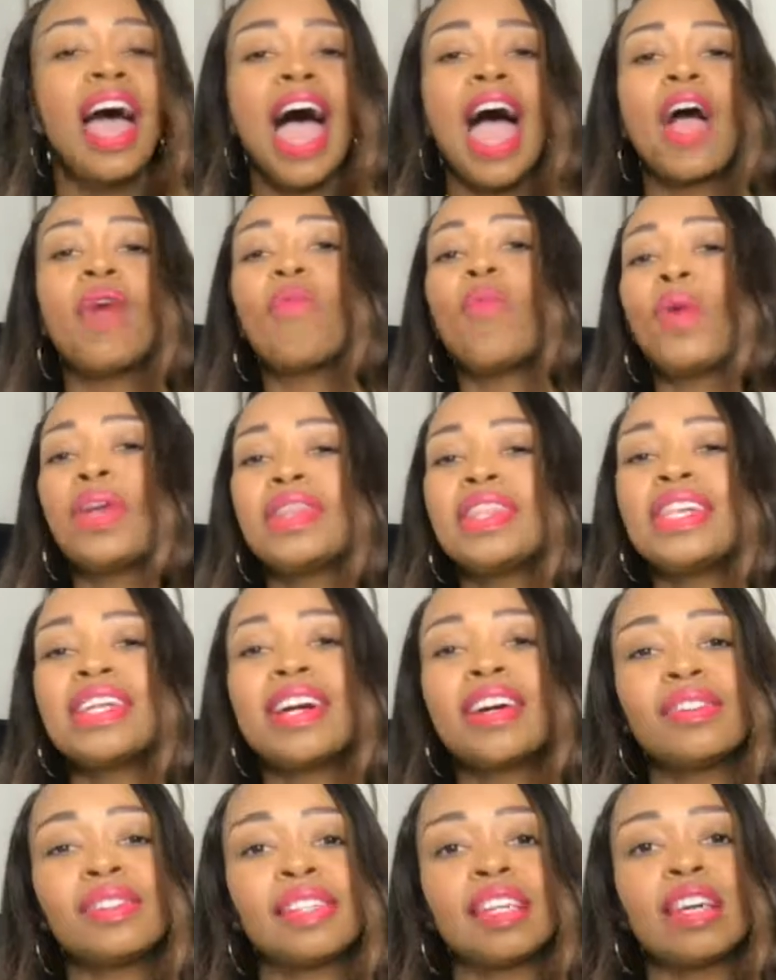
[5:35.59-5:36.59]
And one thing
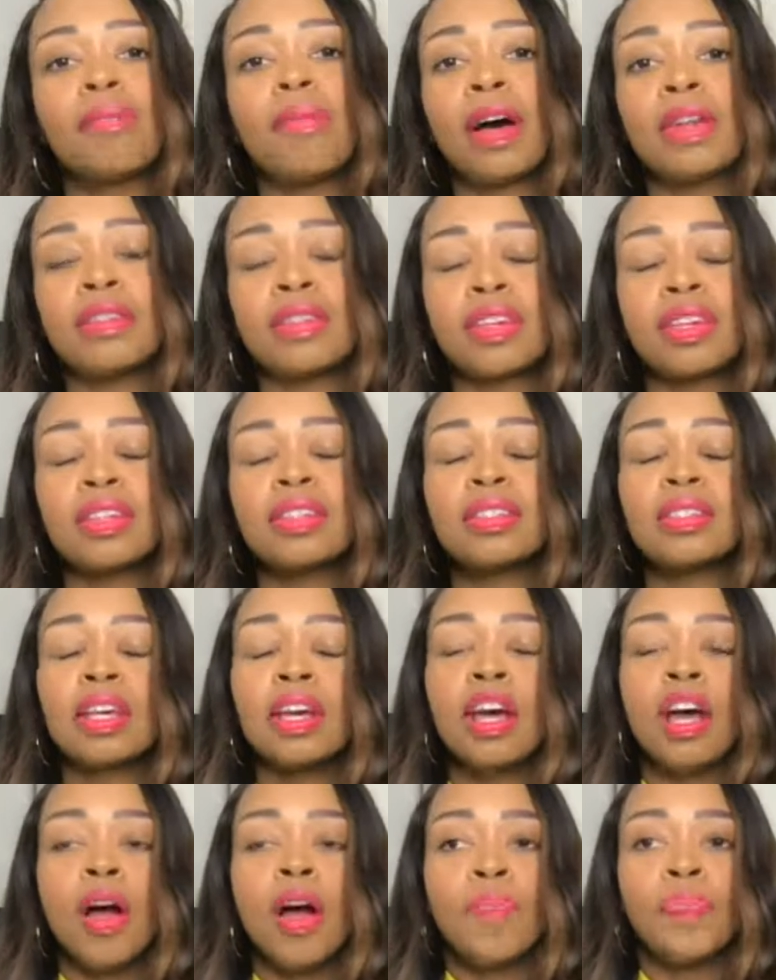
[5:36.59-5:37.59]
I'll say about this
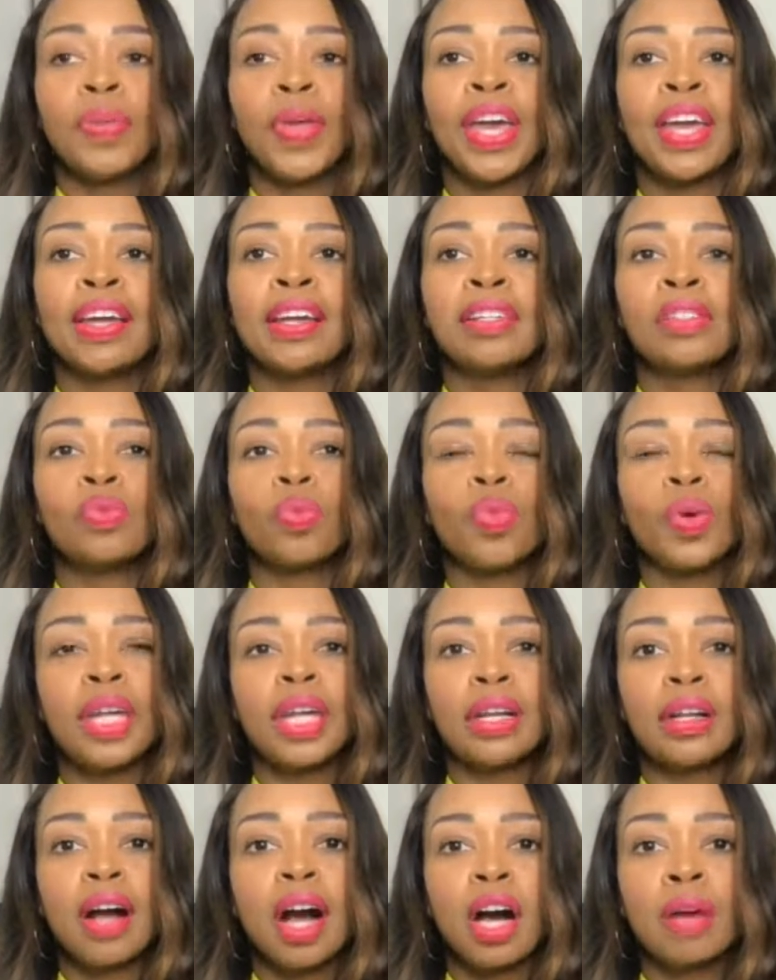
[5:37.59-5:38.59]
is when
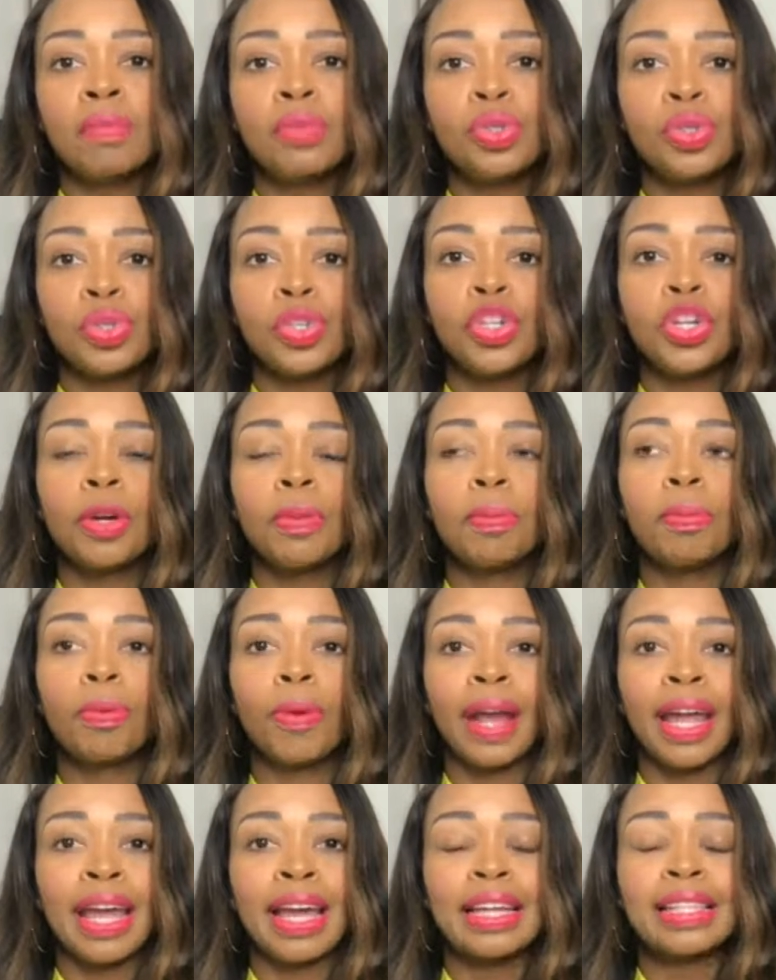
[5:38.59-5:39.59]
it comes to your
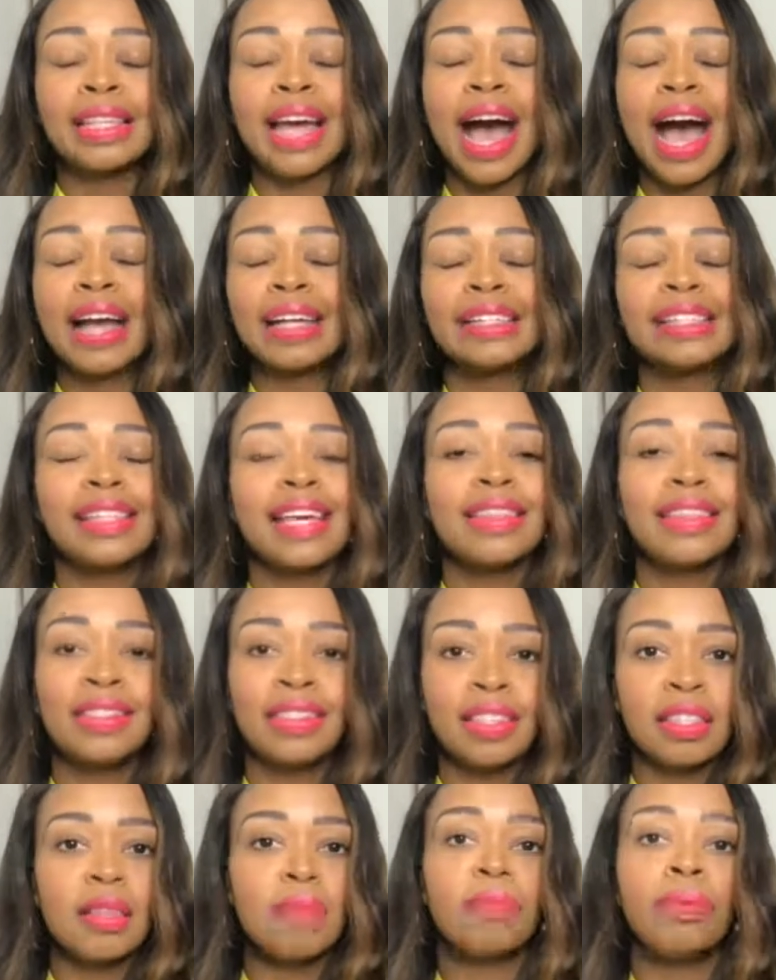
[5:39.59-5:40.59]
brand, I said this
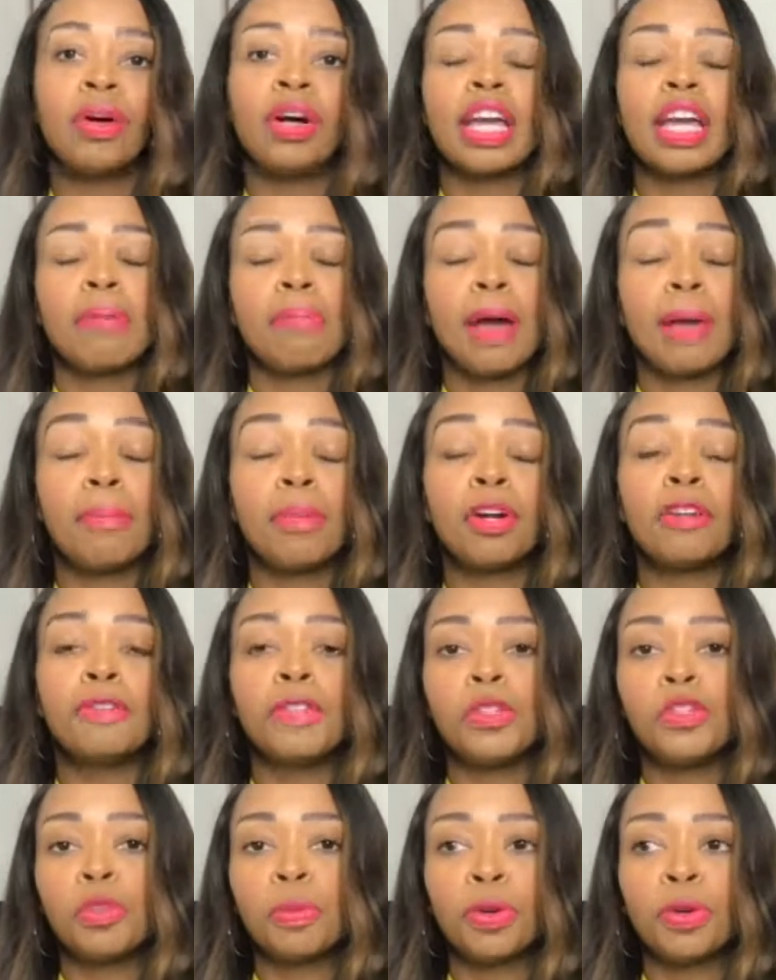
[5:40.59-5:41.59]
in my book,
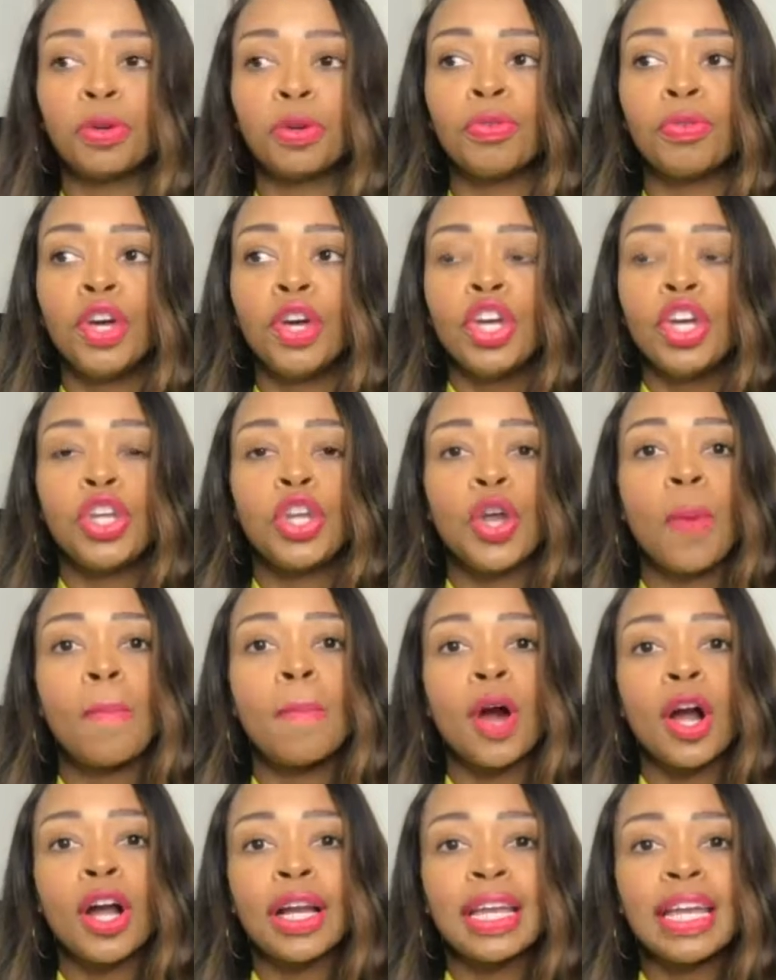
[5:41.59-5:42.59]
Future Proof,
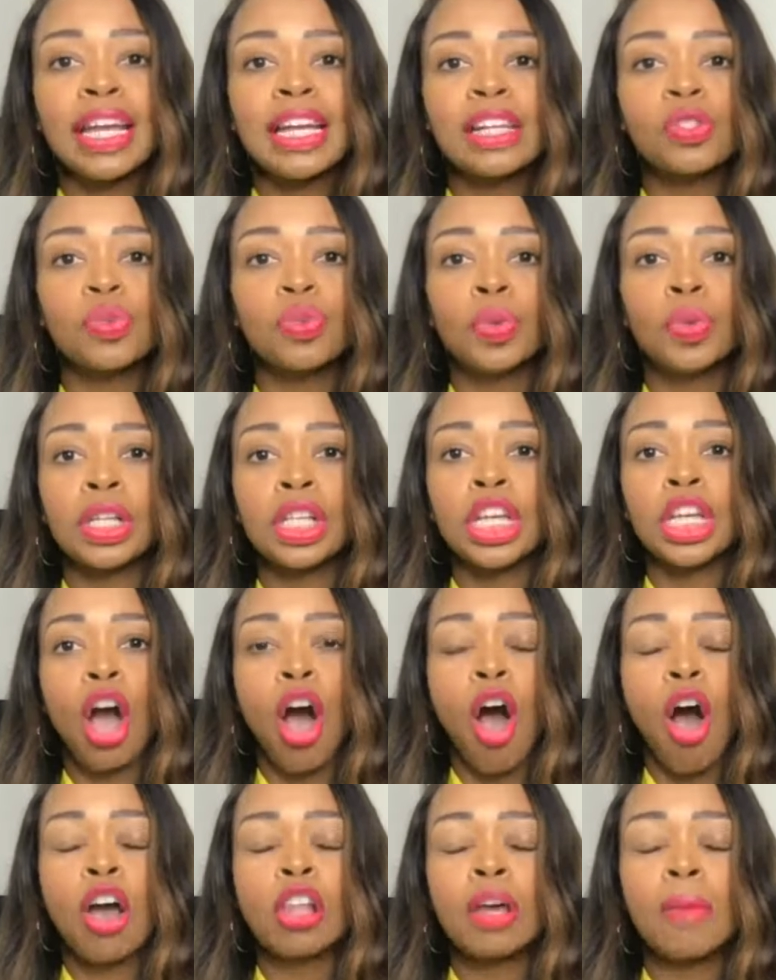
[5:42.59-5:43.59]
marketing is really
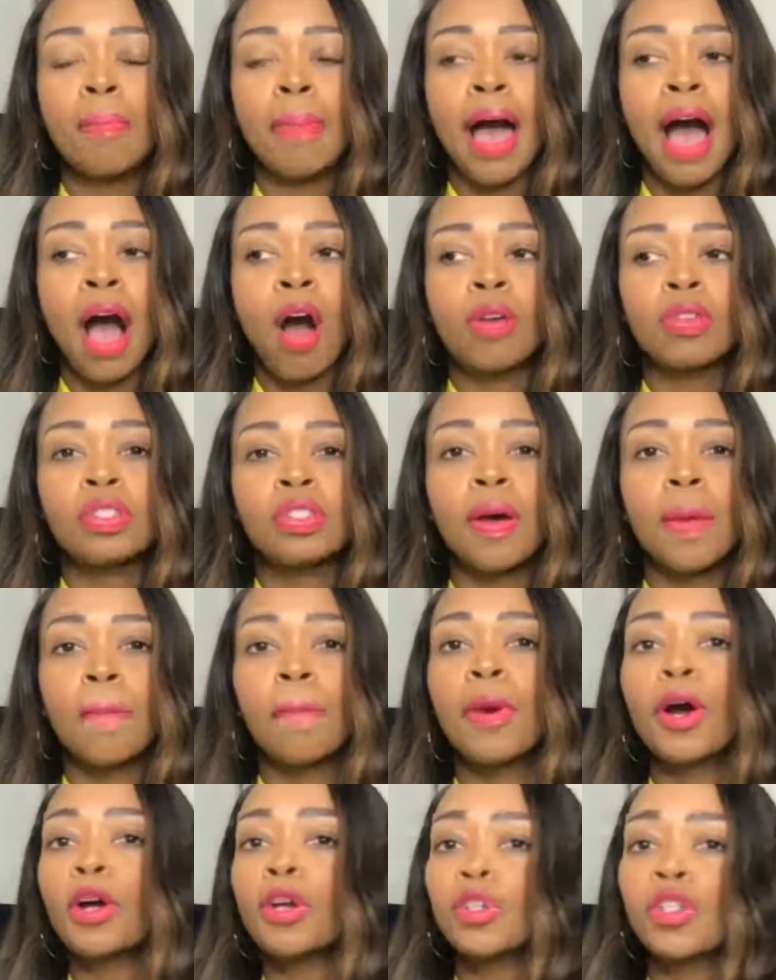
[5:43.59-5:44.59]
all about
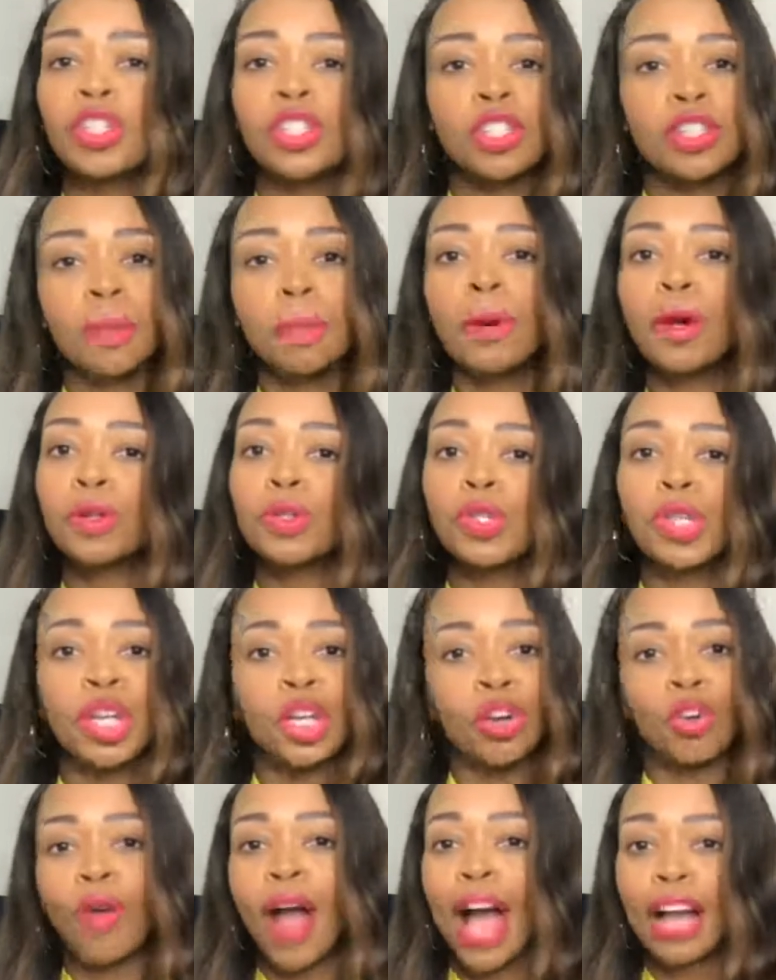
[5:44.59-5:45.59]
person-to-person
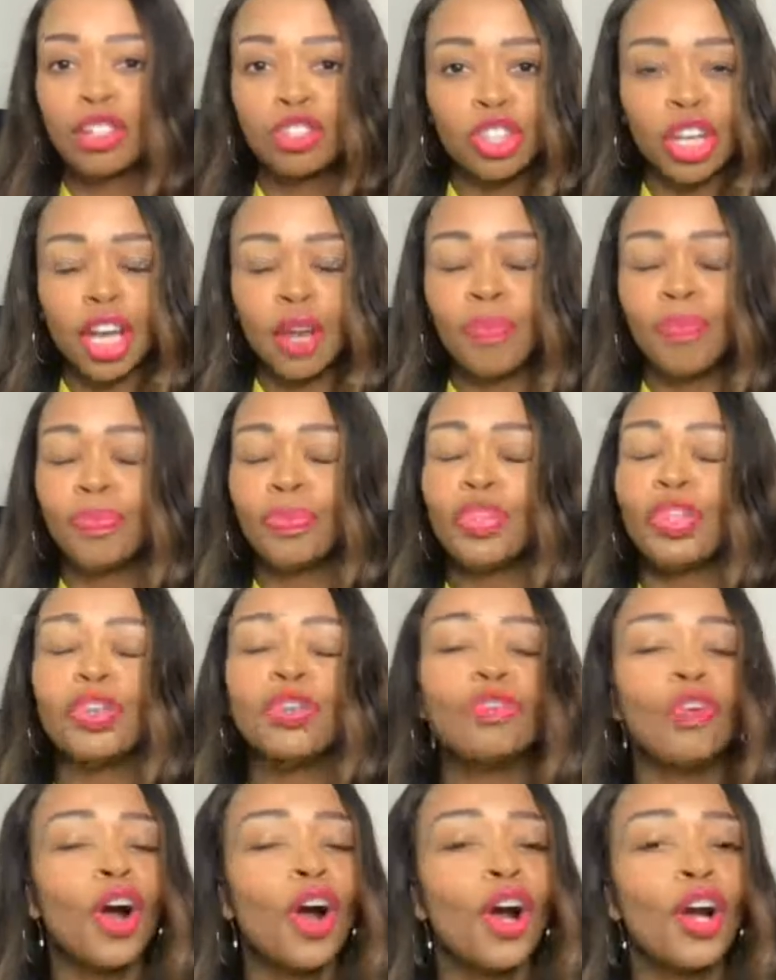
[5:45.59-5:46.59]
interaction.
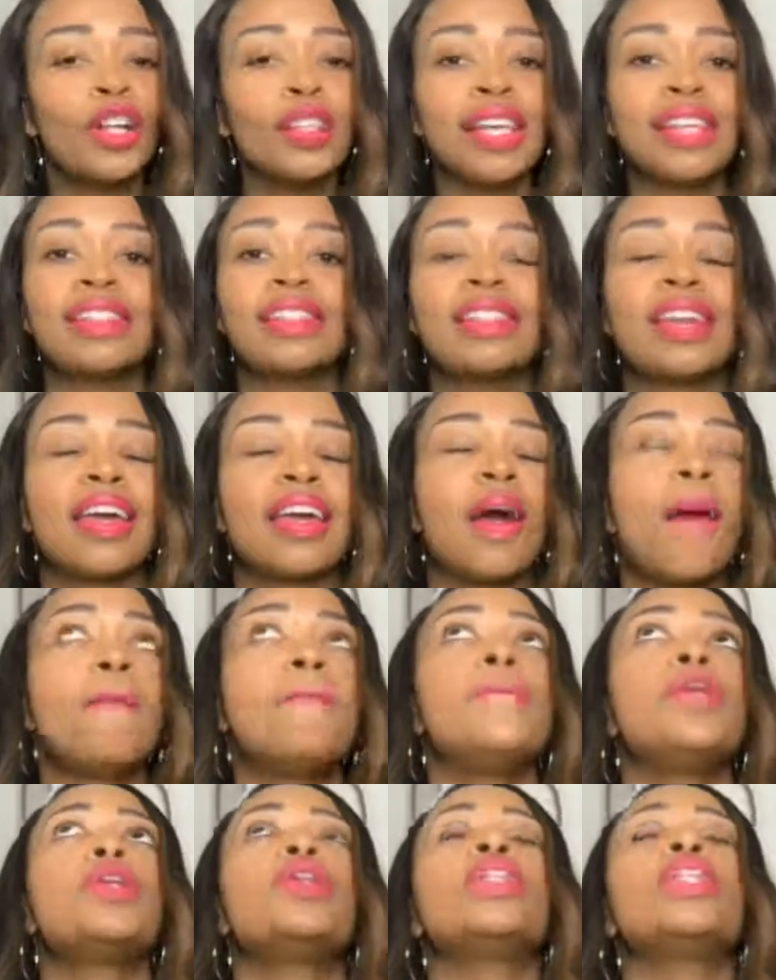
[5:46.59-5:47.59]
You've heard that saying a
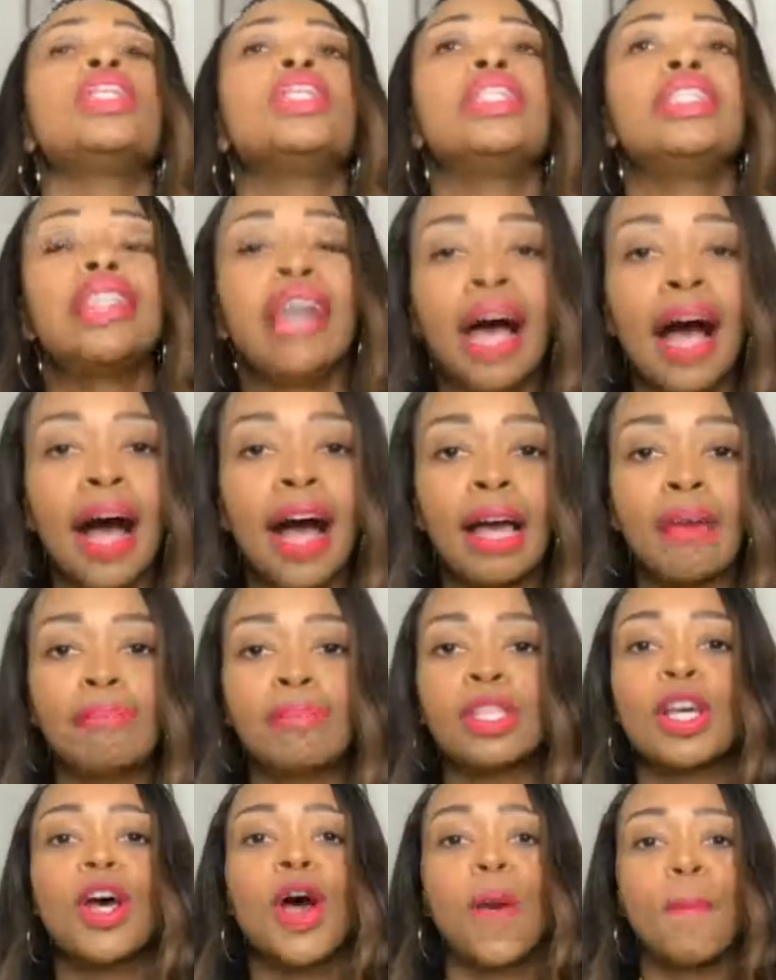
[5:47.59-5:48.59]
million
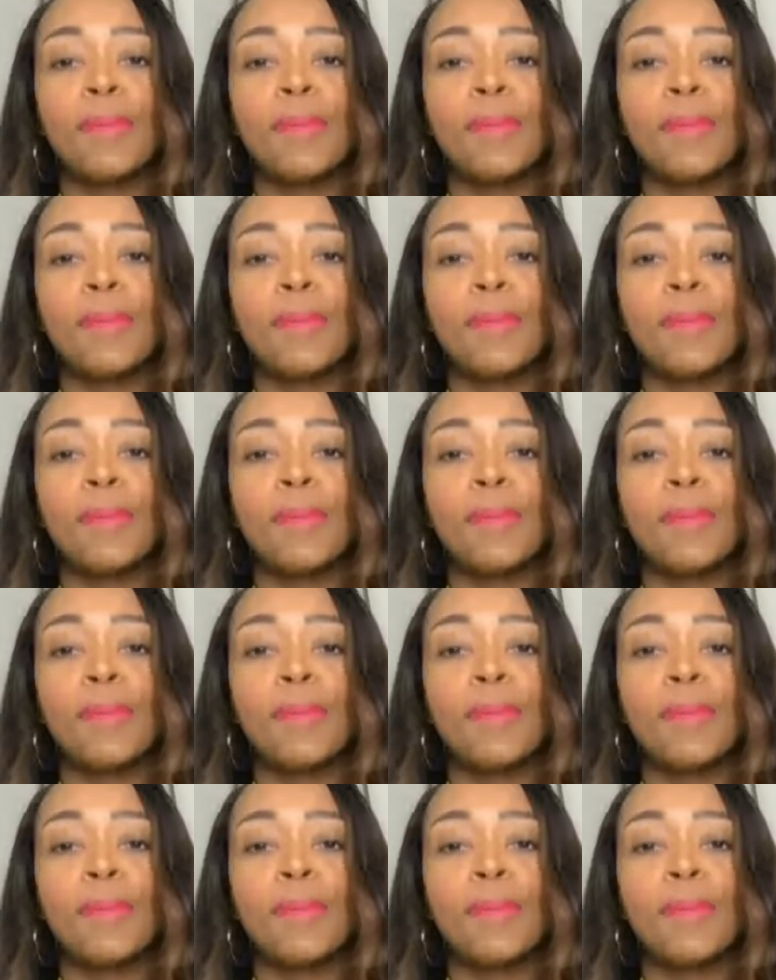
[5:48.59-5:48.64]
times.